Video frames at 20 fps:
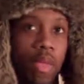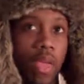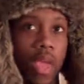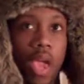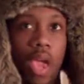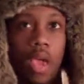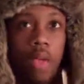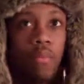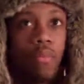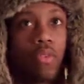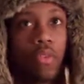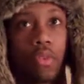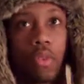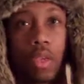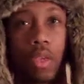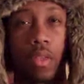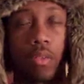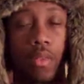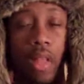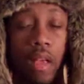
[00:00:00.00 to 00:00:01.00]
came
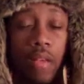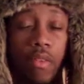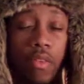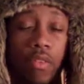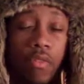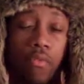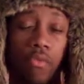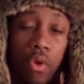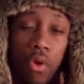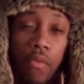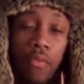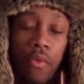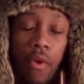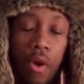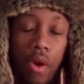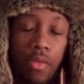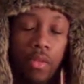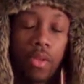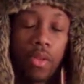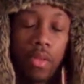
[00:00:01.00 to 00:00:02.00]
to, not his real
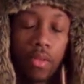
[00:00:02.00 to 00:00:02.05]
father,